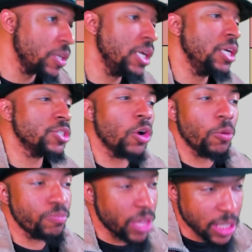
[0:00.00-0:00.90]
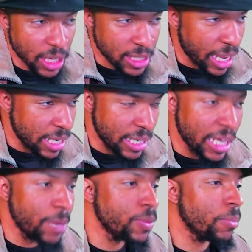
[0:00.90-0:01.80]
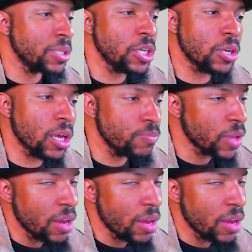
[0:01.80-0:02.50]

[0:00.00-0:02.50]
So it's gonna stay in D. Matilda,